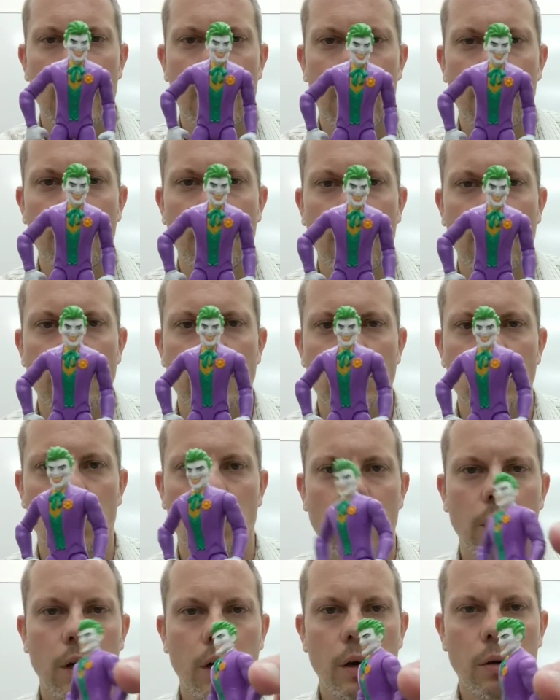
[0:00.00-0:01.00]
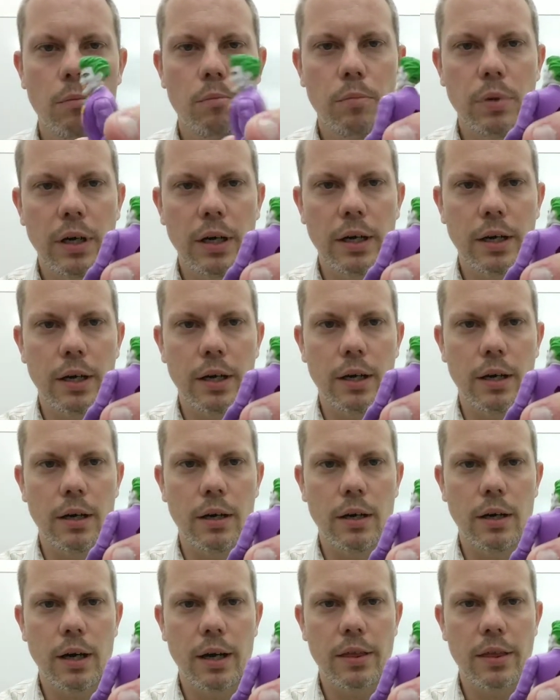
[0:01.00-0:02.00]
I'm not sure. But
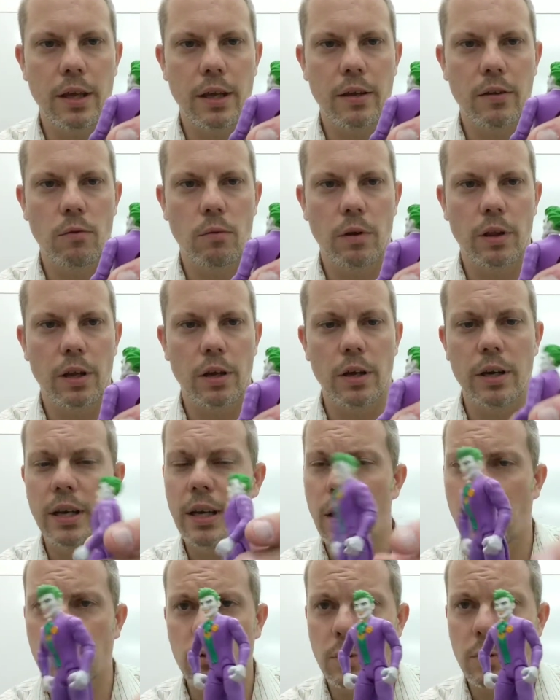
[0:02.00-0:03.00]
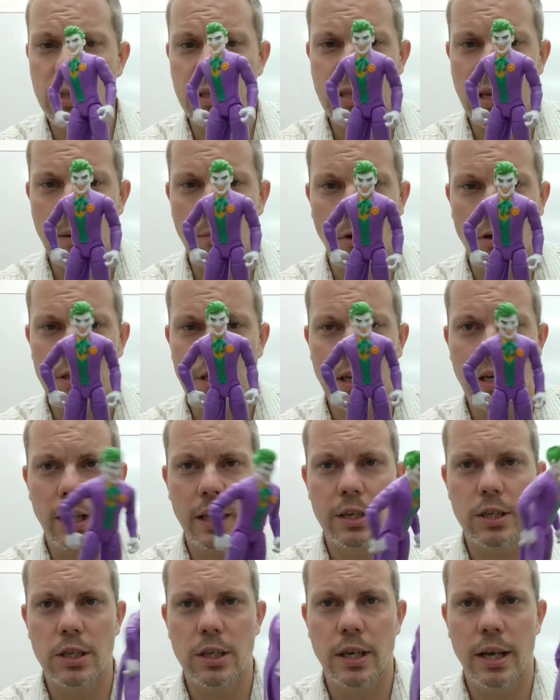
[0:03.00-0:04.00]
I think he's really good. He comes with the same
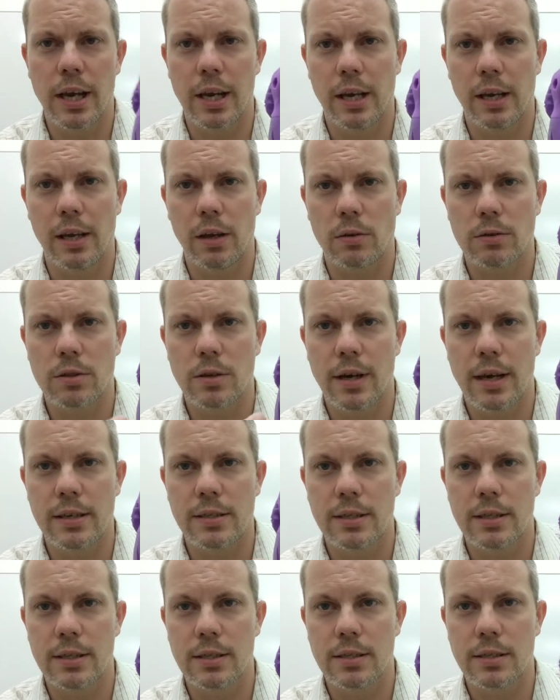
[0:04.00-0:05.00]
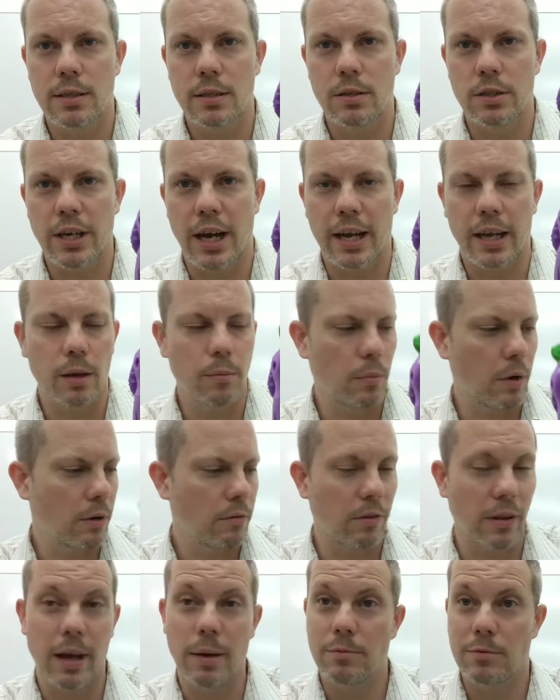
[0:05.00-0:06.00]
articulation, and he also has his jacket
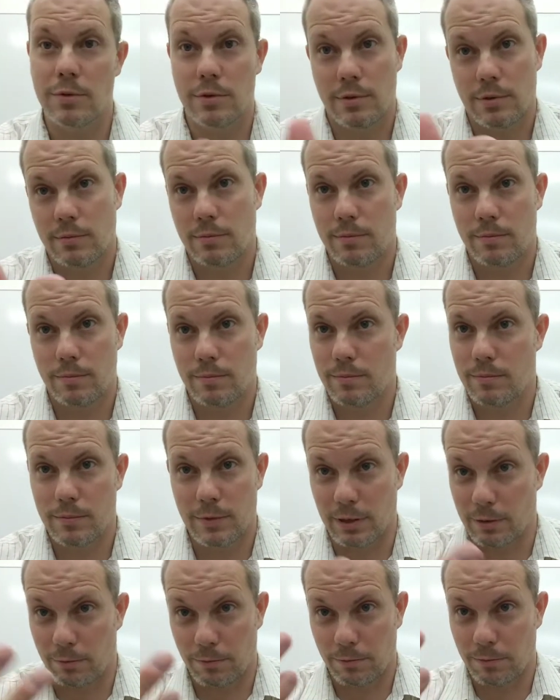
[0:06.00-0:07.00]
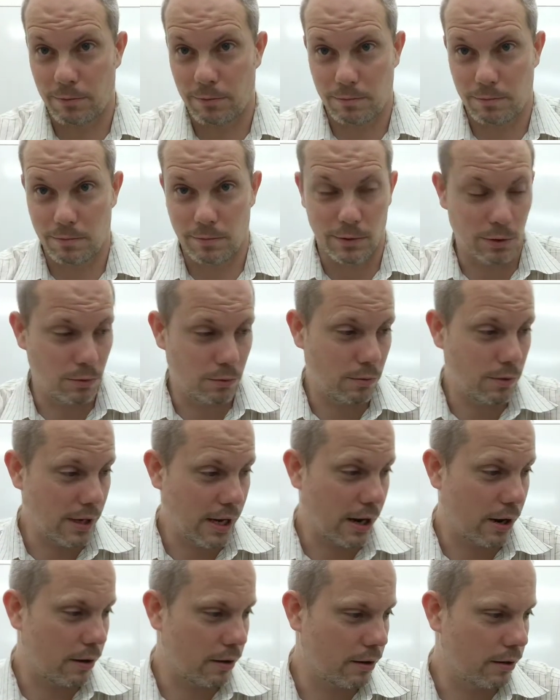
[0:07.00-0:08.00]
butt flaps, if you
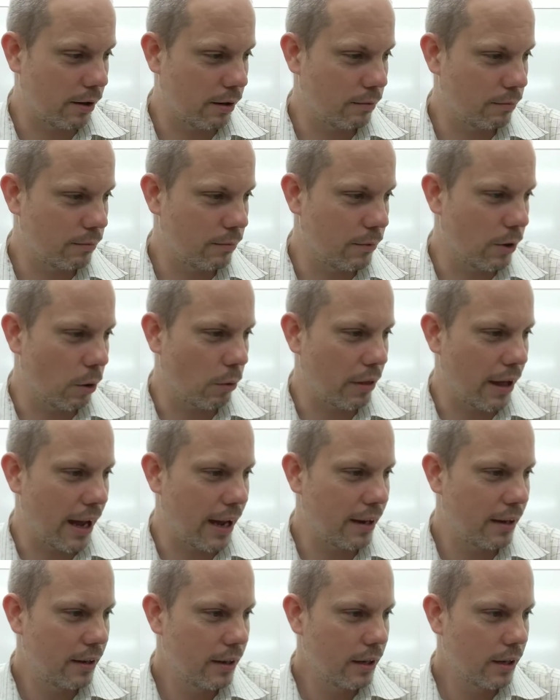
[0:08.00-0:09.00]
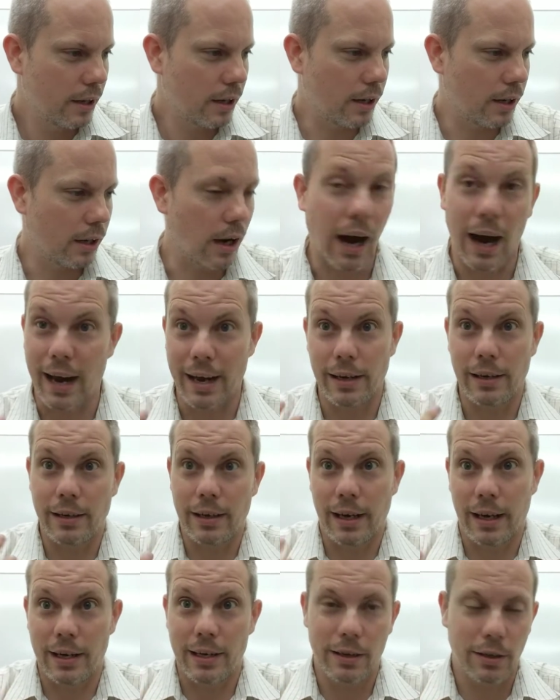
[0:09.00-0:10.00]
care to know that. I
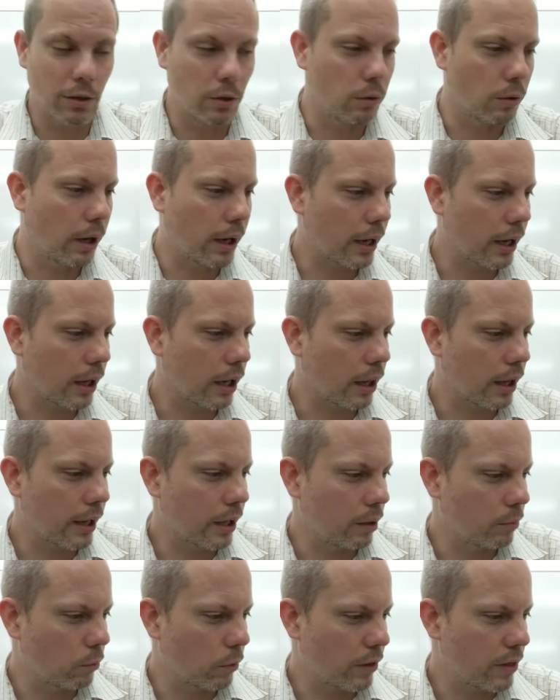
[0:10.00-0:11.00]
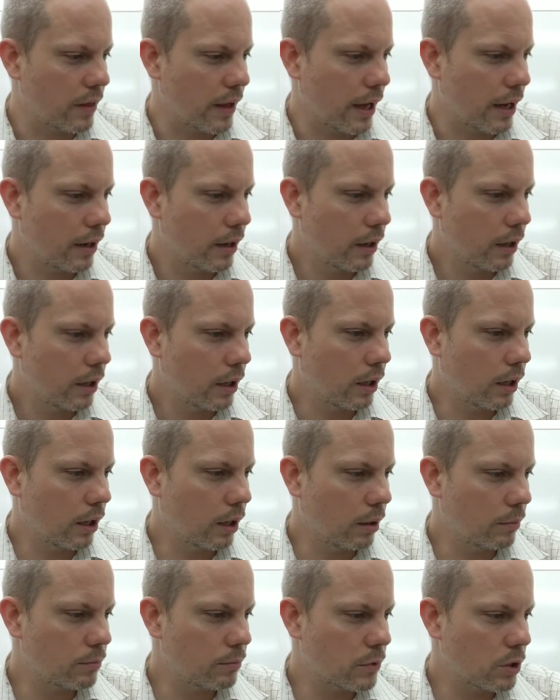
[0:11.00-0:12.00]
kind of do. I kind of like him with that.
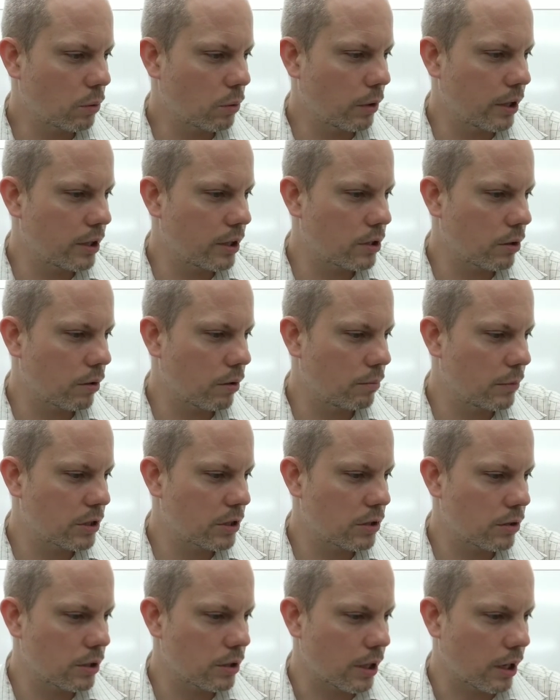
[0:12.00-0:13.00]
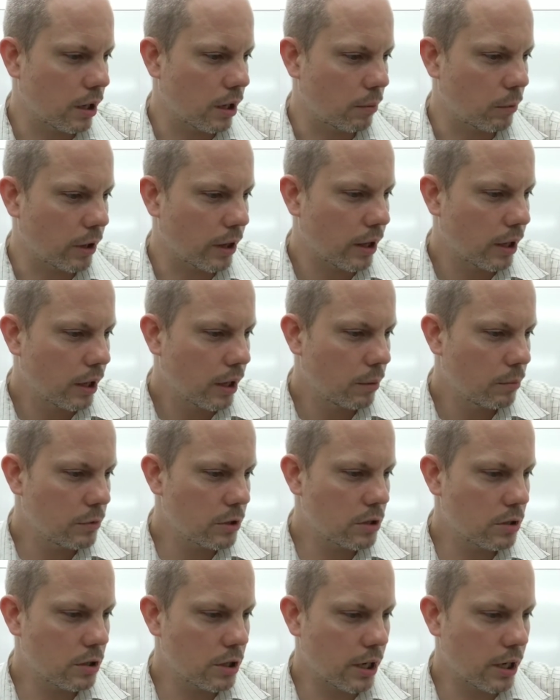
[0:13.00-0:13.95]
So what did Mr. J come with? Mr.